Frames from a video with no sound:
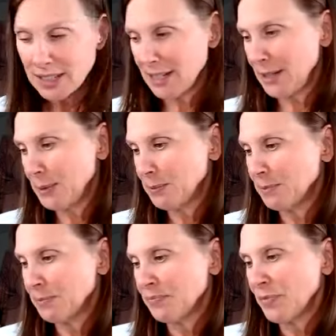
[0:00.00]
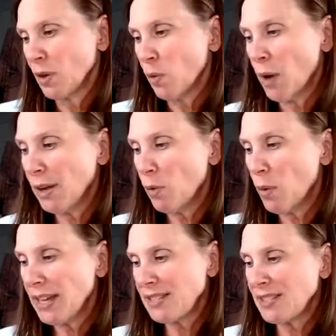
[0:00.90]
Okay? When
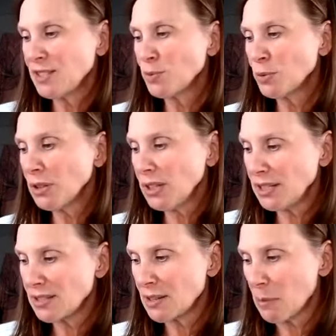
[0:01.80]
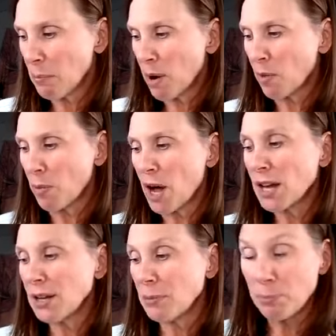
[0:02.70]
waste is released,
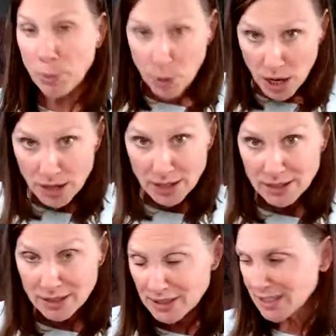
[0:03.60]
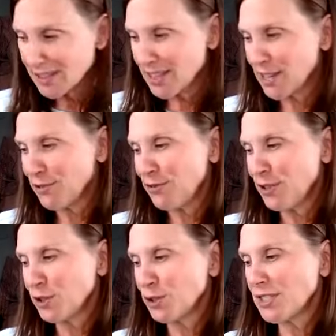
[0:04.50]
prana then
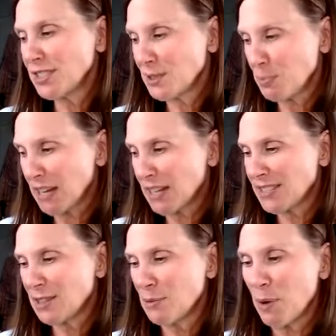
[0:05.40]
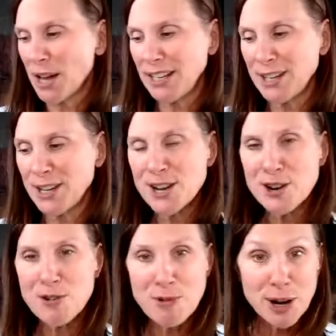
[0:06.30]
fills the space in the body
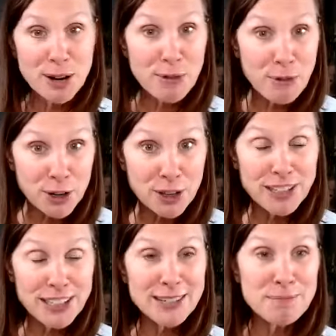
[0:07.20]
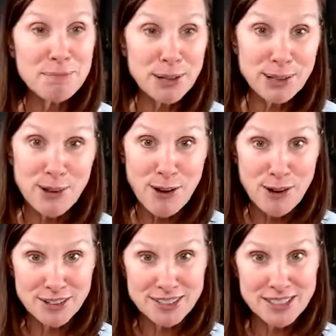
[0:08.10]
where it really
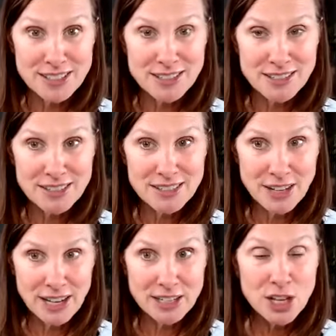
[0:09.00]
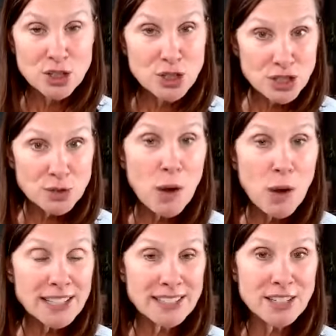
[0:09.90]
belongs. Okay, so this is
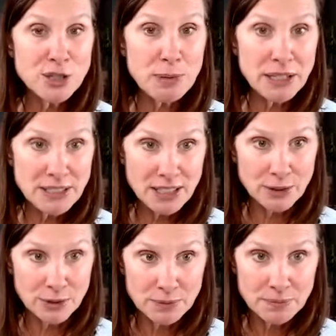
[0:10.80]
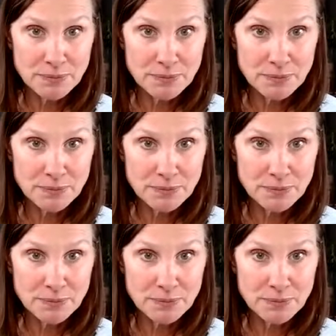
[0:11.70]
why it's such a big deal.